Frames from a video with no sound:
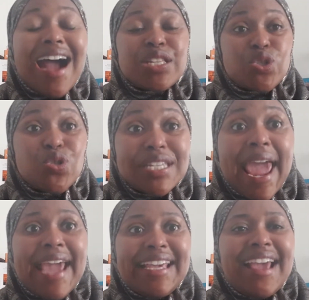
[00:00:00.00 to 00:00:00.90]

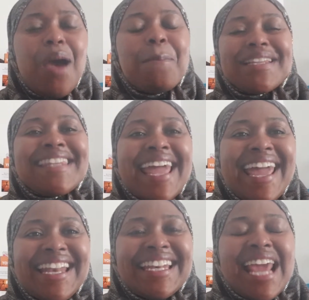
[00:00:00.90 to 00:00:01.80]
today, but
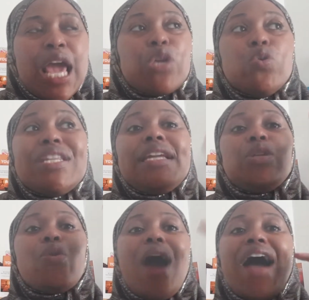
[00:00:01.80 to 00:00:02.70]
then
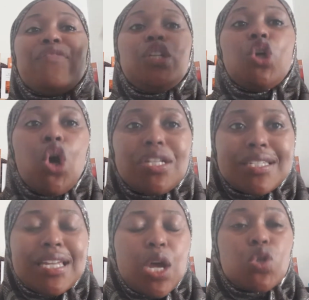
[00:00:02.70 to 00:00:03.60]
you haven't
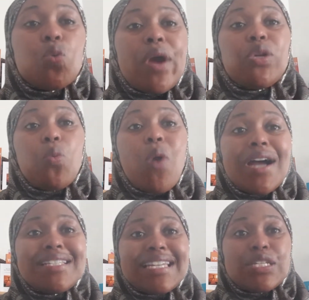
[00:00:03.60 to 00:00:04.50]
got to where you
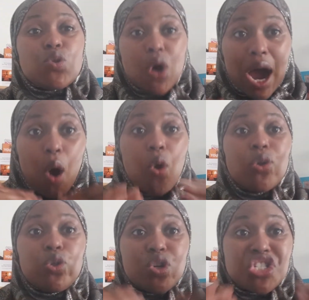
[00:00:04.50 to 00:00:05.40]
wanted. You are
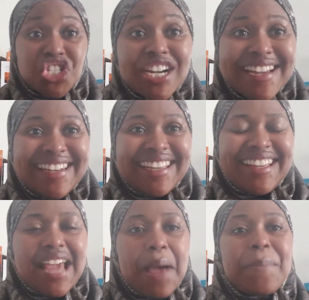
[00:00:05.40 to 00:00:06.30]
on your
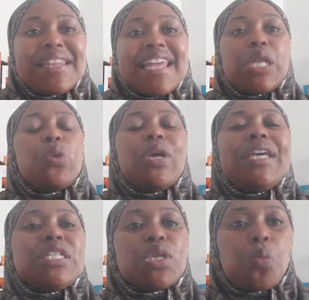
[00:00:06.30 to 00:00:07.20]
journey, but then you
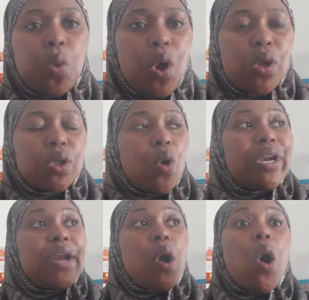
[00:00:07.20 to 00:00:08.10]
hit a wall or
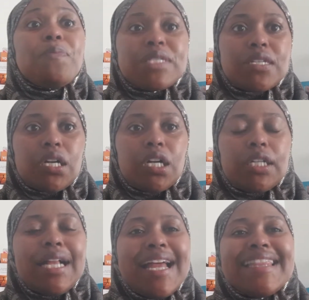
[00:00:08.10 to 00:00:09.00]
an
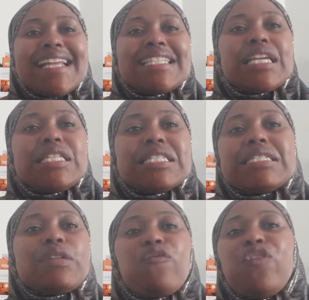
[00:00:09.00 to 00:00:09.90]
obstacle that it
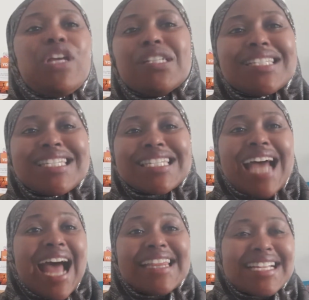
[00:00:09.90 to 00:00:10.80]
feels
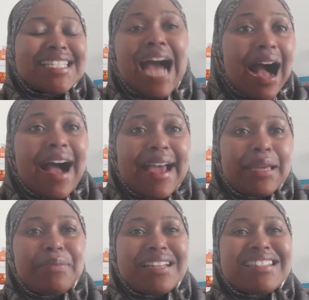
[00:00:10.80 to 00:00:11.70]
at that
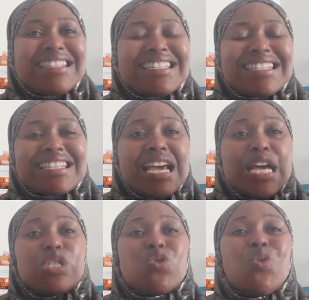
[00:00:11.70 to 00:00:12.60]
time that it's just
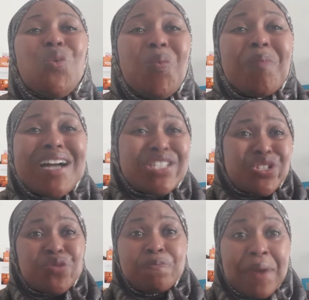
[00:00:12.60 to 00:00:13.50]
too much
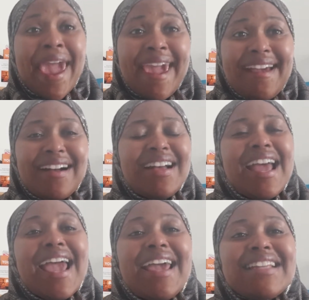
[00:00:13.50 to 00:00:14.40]
to bear.
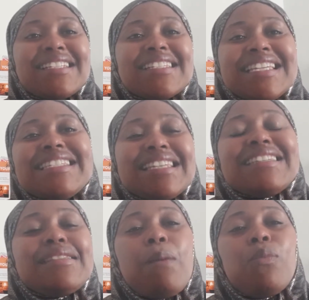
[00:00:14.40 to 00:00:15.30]
And this
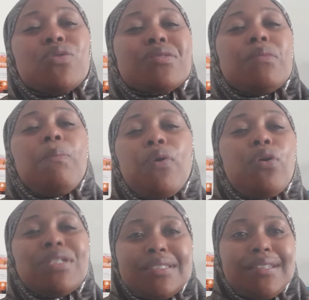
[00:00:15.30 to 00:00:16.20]
is the most
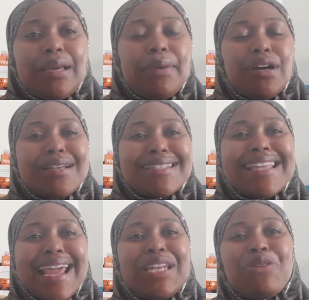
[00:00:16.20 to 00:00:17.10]
important thing, because
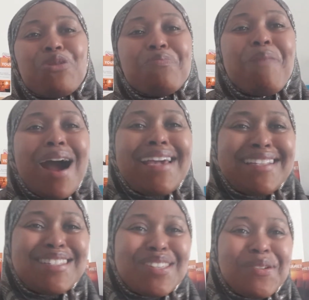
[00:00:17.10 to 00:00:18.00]
then it
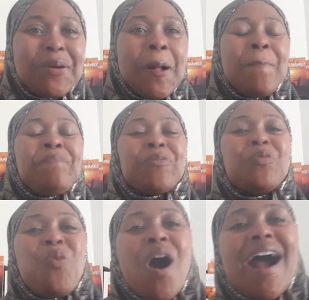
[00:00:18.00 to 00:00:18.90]
reminds you
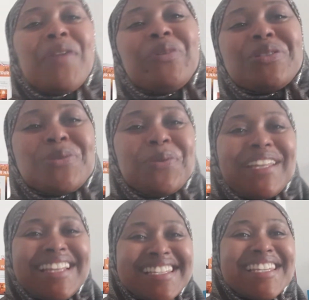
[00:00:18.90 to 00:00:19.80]
why we're doing
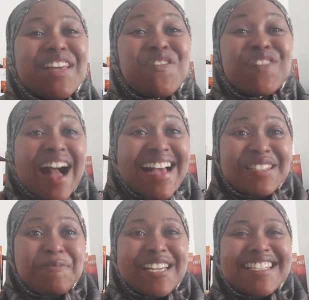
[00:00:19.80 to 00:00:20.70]
this in the
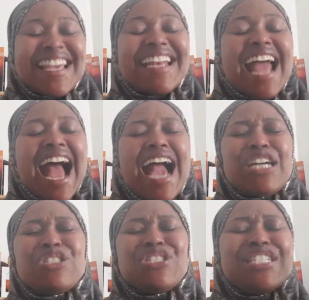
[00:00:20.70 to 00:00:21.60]
first place, and
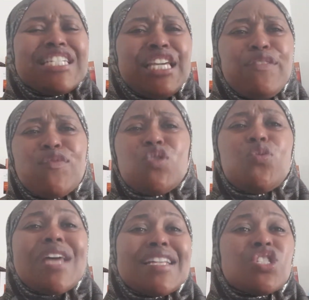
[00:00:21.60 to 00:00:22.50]
actually gives you
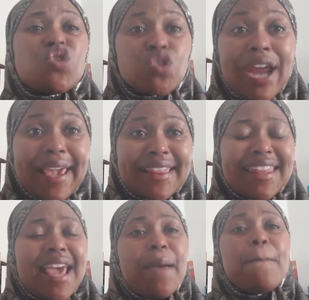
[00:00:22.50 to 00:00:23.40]
that strength,
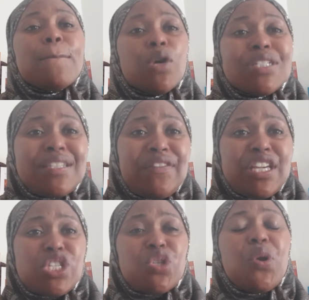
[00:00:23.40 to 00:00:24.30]

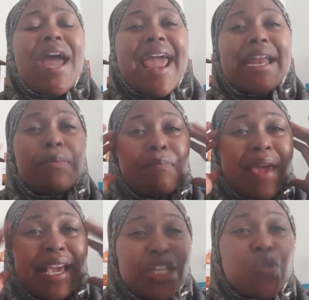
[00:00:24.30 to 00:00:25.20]
motivates you, and
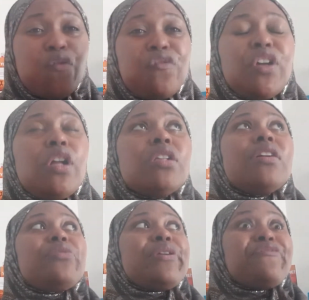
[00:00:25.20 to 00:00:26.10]
made you feel
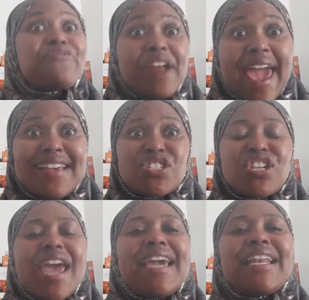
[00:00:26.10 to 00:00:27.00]
refreshed
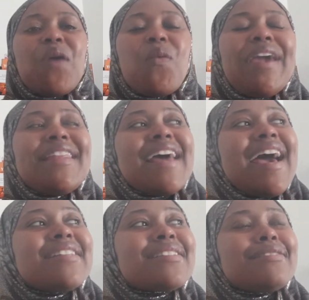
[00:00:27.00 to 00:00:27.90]
in a way
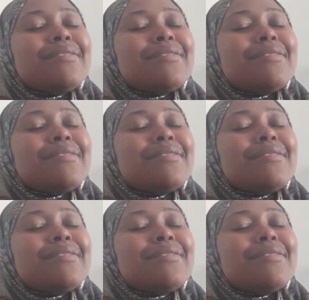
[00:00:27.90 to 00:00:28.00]
that,